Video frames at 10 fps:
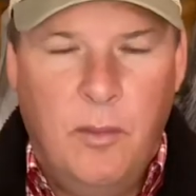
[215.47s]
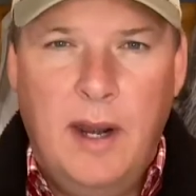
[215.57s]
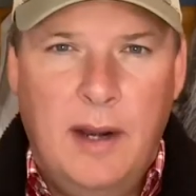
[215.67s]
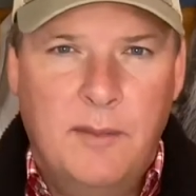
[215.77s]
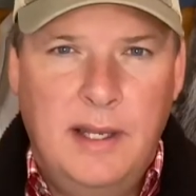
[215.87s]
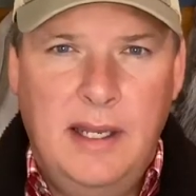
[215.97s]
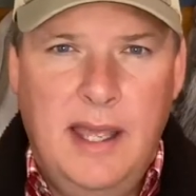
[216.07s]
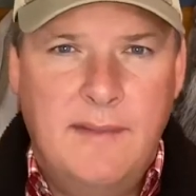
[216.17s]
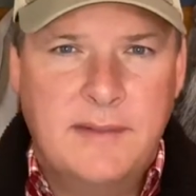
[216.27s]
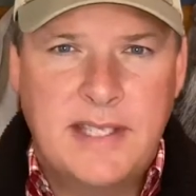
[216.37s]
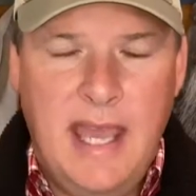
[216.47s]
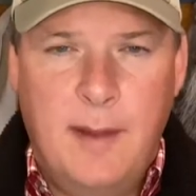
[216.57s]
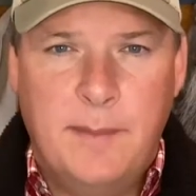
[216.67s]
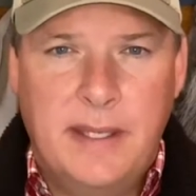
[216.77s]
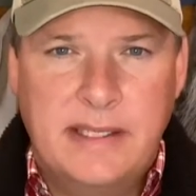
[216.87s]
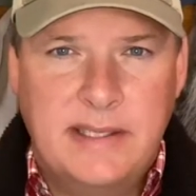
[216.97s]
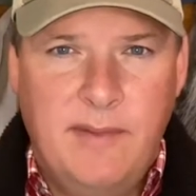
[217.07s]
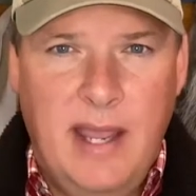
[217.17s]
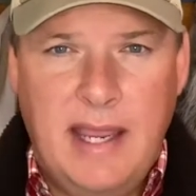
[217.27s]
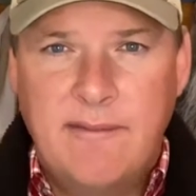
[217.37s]
one I really love is cowpeas. If
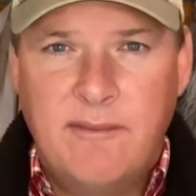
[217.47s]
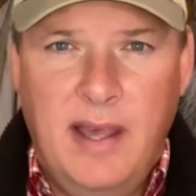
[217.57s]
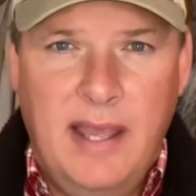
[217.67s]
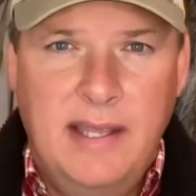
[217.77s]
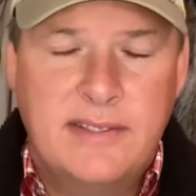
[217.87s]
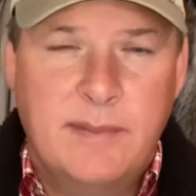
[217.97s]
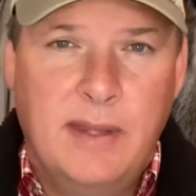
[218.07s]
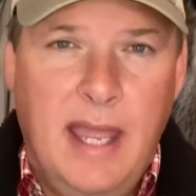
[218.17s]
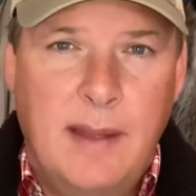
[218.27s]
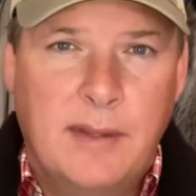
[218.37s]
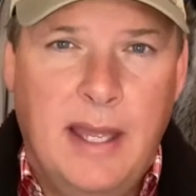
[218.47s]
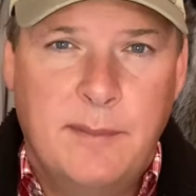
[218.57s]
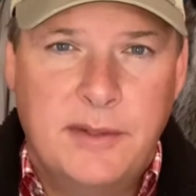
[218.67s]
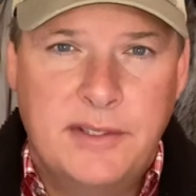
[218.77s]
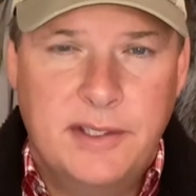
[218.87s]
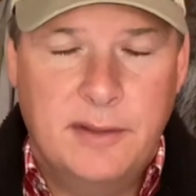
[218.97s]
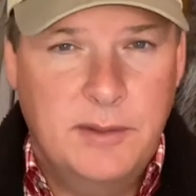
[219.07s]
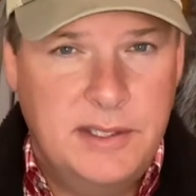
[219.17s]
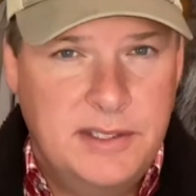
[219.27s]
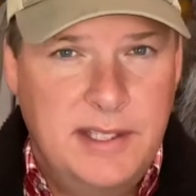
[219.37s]
I can find some lab this year,
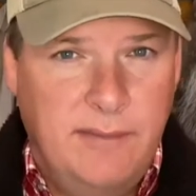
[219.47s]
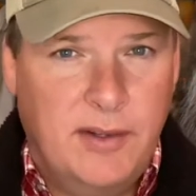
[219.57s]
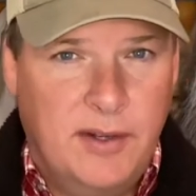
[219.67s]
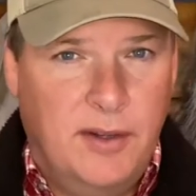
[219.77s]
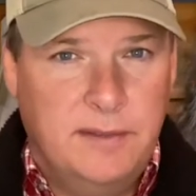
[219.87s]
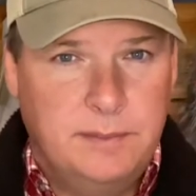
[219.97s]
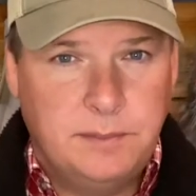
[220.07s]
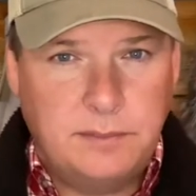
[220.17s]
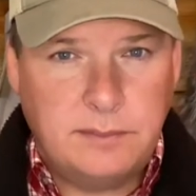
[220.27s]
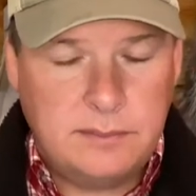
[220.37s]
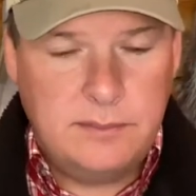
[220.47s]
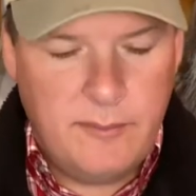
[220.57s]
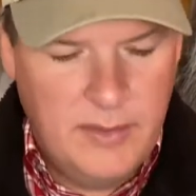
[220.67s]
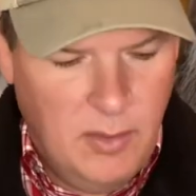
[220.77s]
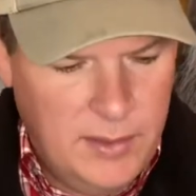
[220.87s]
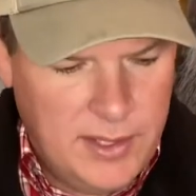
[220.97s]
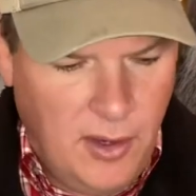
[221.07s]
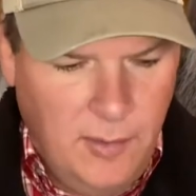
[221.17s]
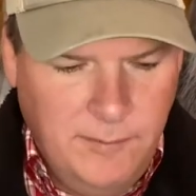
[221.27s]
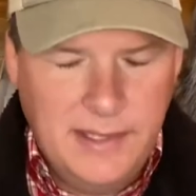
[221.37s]
which is difficult with
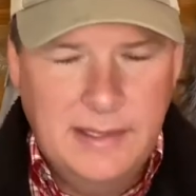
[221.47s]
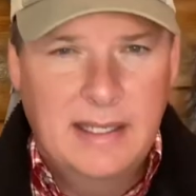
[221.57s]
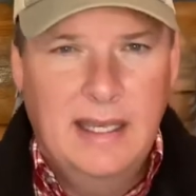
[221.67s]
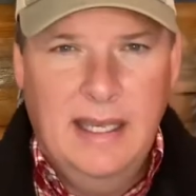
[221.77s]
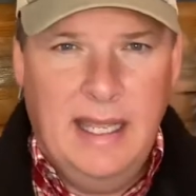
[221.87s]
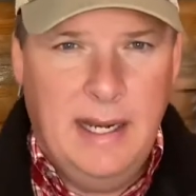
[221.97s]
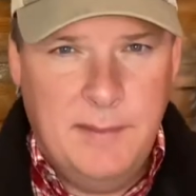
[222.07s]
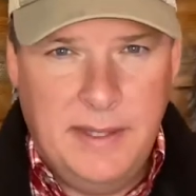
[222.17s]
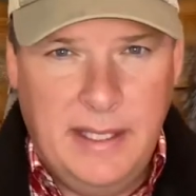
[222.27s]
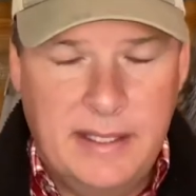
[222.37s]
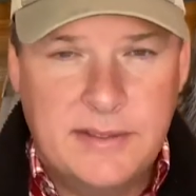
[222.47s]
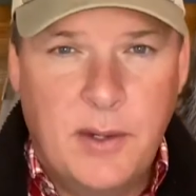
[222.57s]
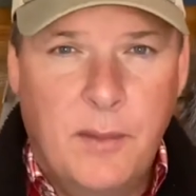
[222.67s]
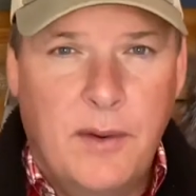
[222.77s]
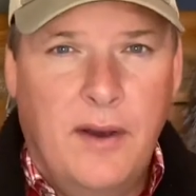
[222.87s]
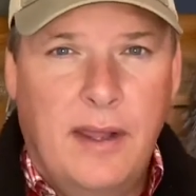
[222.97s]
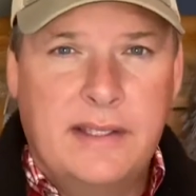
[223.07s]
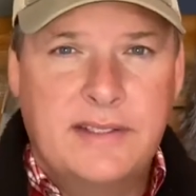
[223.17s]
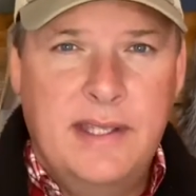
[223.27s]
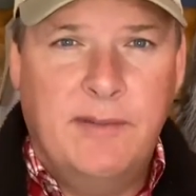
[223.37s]
COVID and everything that's going on,
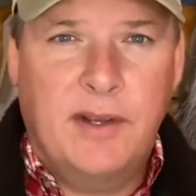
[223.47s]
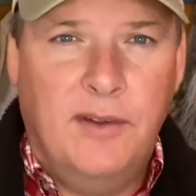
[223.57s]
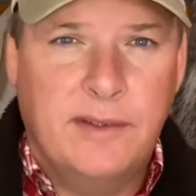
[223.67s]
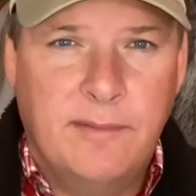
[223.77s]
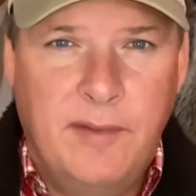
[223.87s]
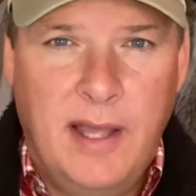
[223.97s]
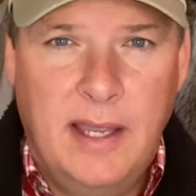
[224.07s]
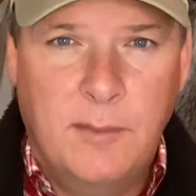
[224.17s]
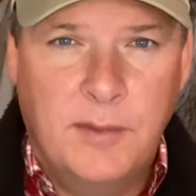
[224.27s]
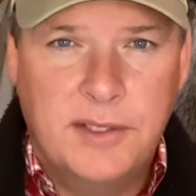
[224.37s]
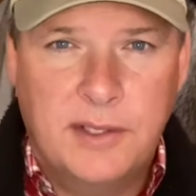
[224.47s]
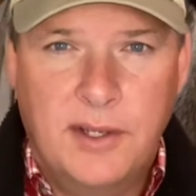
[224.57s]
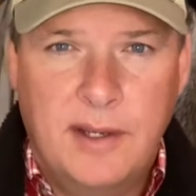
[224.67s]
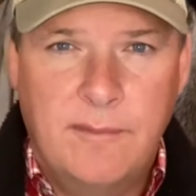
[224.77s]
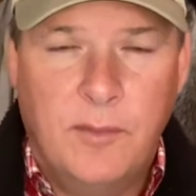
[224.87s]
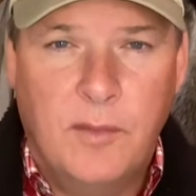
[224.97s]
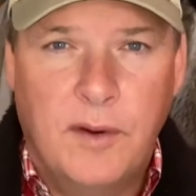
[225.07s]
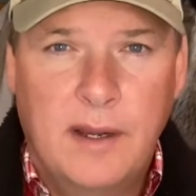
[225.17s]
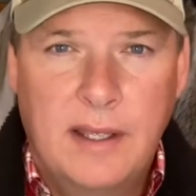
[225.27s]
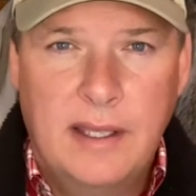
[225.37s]
it's difficult to find what you're looking
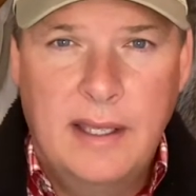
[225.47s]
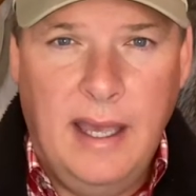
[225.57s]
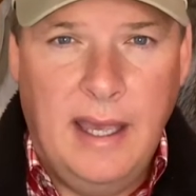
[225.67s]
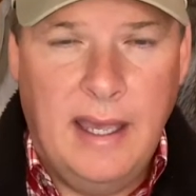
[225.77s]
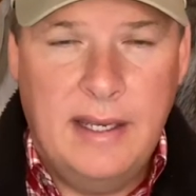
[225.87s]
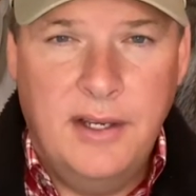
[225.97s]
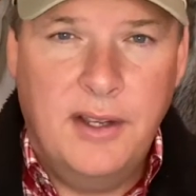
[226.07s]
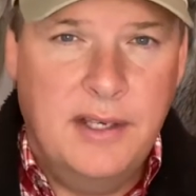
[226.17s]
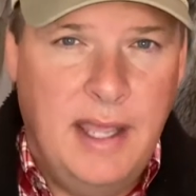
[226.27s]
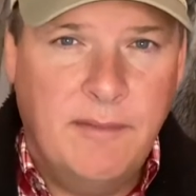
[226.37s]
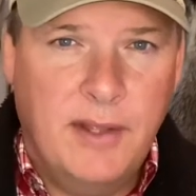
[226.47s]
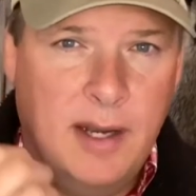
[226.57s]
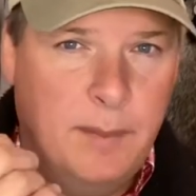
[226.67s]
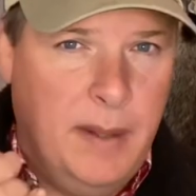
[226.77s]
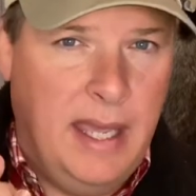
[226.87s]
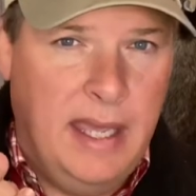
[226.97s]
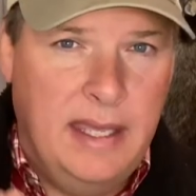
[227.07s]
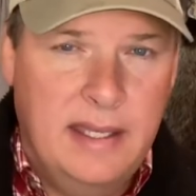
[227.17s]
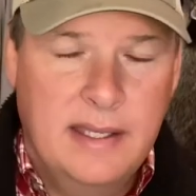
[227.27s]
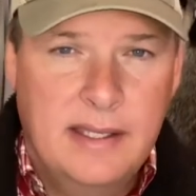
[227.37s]
for. And you're definitely going to
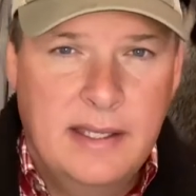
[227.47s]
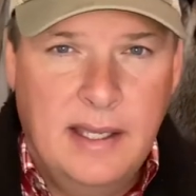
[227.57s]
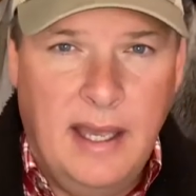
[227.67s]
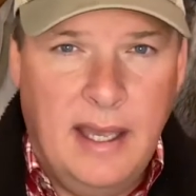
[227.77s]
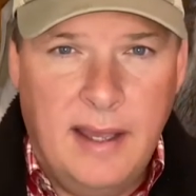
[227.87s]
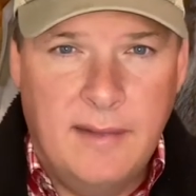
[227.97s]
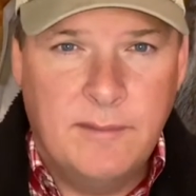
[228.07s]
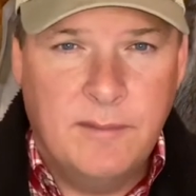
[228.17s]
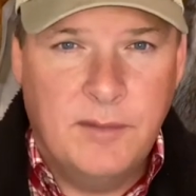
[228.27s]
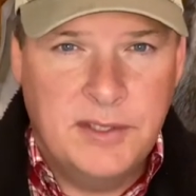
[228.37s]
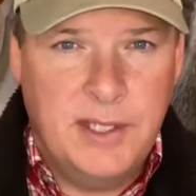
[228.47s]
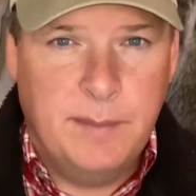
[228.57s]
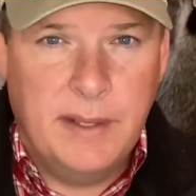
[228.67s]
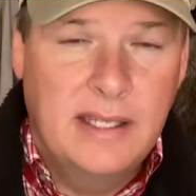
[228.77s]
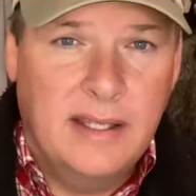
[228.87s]
pay for shipping. The